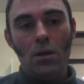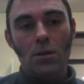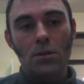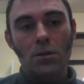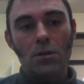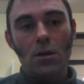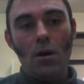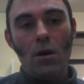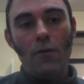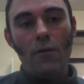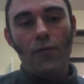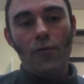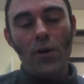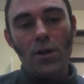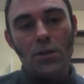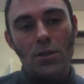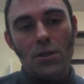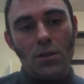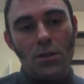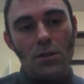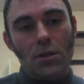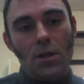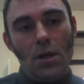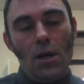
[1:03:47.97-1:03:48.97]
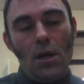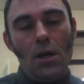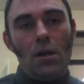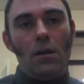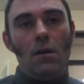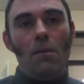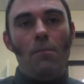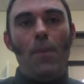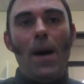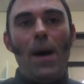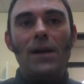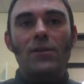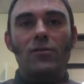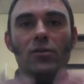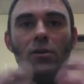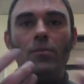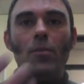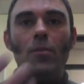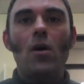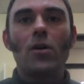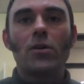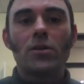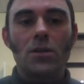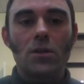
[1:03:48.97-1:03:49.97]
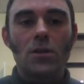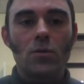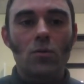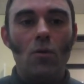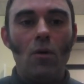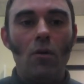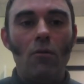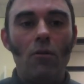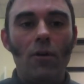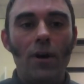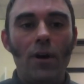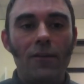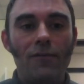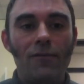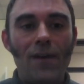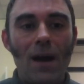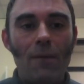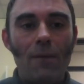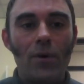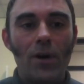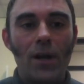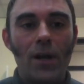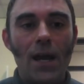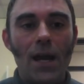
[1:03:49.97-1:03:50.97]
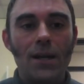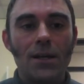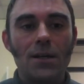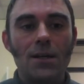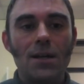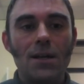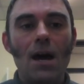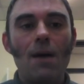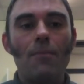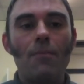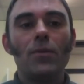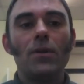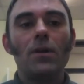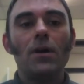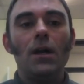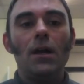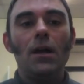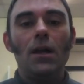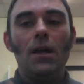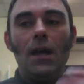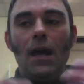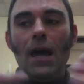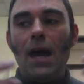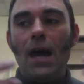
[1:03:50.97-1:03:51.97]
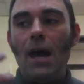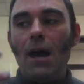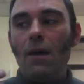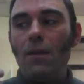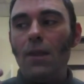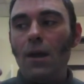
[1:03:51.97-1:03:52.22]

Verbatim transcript: So, yeah. for instance, the battery boxes were already fabricated up. The uh,